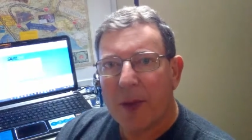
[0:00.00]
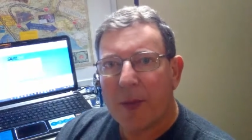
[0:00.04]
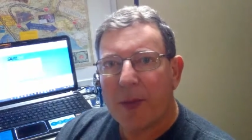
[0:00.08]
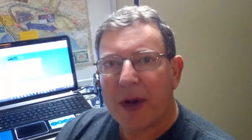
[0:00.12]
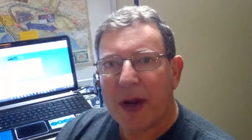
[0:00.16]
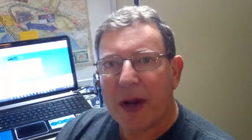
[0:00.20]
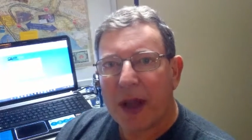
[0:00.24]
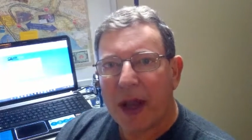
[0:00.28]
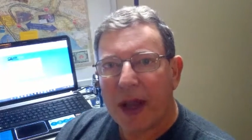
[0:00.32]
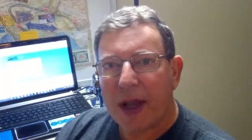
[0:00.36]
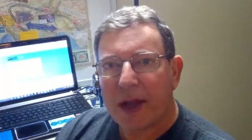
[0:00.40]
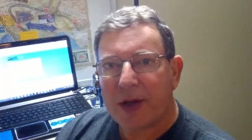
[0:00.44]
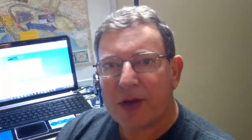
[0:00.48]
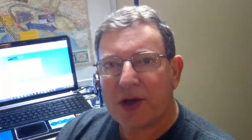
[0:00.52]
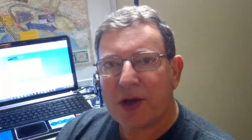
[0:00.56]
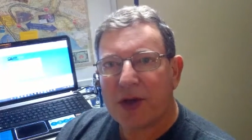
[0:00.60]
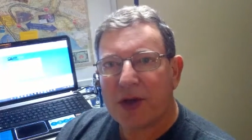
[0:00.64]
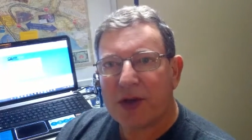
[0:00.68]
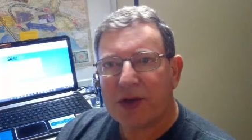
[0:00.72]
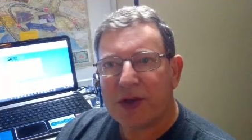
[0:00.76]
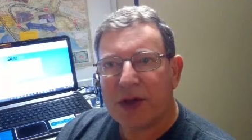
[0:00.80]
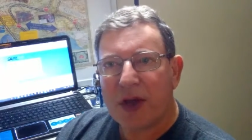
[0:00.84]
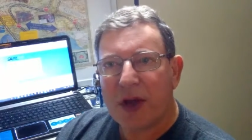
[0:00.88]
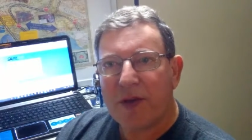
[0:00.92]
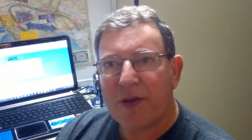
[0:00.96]
but ask
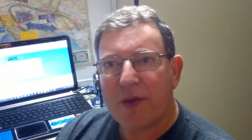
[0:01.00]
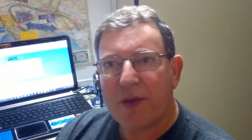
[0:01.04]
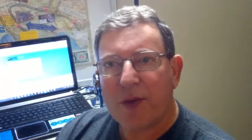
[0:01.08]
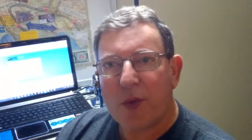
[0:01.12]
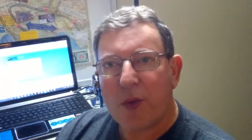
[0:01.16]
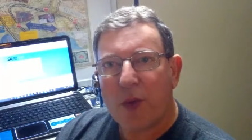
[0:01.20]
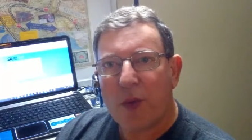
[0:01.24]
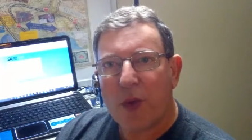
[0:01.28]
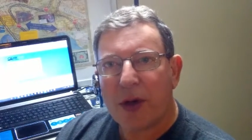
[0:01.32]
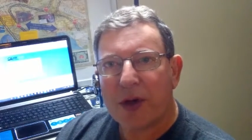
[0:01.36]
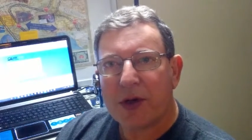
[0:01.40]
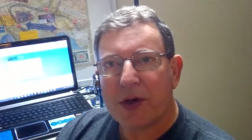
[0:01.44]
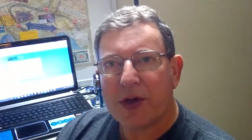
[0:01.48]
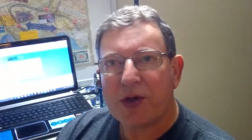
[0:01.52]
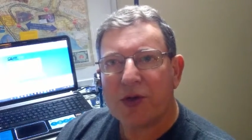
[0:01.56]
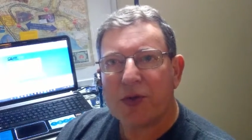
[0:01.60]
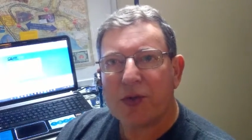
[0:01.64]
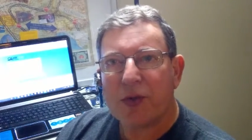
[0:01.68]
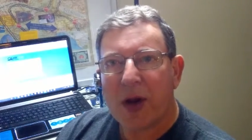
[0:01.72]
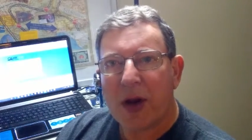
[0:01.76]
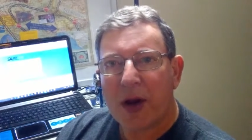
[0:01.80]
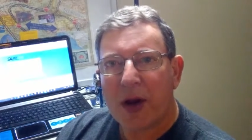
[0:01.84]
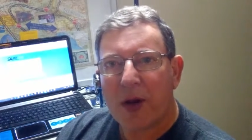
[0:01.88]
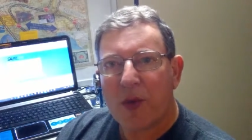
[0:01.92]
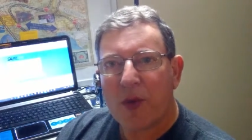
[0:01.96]
yourself, what
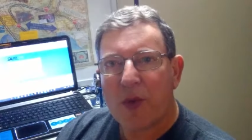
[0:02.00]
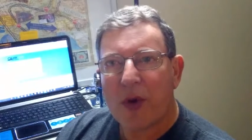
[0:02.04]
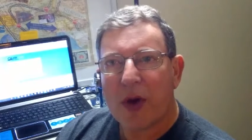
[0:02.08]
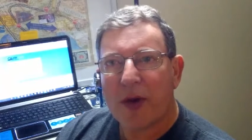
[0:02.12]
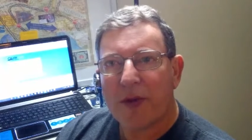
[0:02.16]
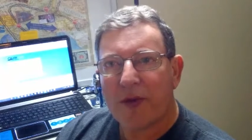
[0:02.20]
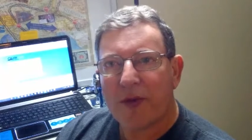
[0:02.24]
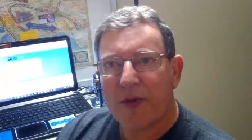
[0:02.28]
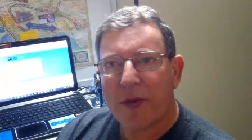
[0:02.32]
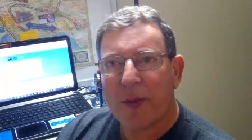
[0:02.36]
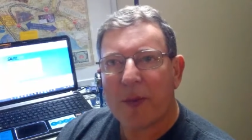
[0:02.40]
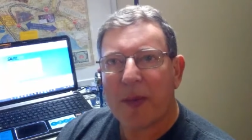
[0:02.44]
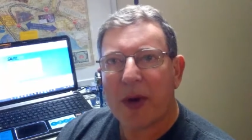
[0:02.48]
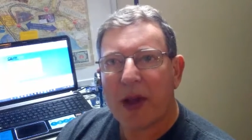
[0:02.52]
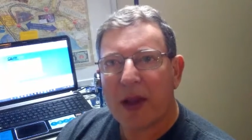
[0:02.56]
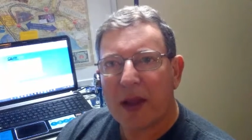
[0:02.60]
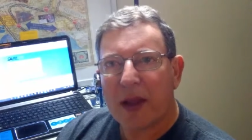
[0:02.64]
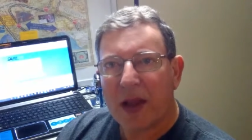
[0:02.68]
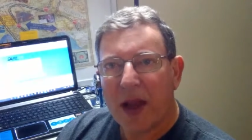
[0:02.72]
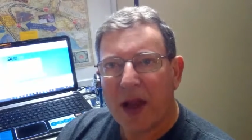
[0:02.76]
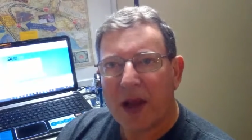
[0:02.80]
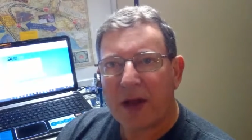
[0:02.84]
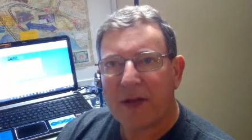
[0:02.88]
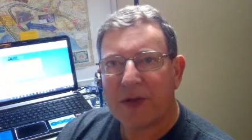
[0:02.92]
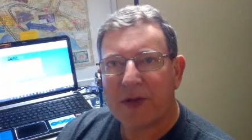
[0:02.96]
do I want for my
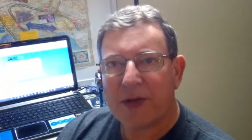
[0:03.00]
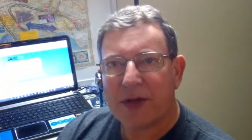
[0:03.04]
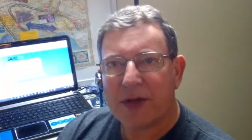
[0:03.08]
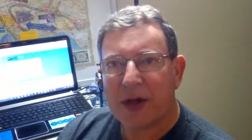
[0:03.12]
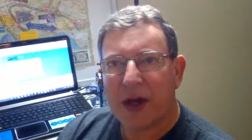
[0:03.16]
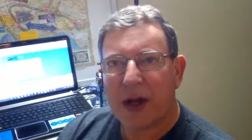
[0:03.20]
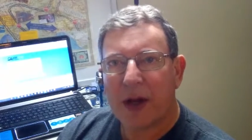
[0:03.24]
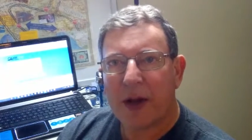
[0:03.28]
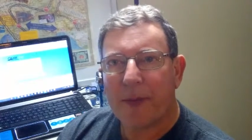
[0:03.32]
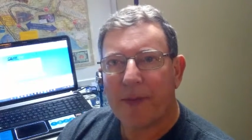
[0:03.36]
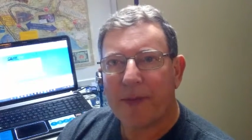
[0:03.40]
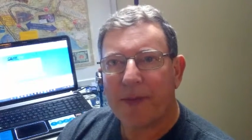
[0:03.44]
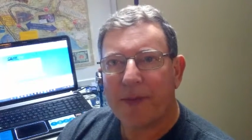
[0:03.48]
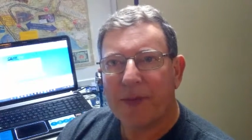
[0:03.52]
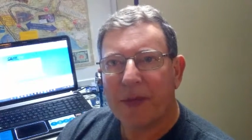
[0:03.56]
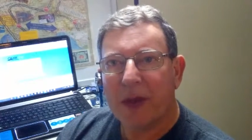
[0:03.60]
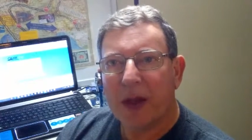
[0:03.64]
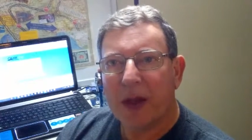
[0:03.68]
lifestyle?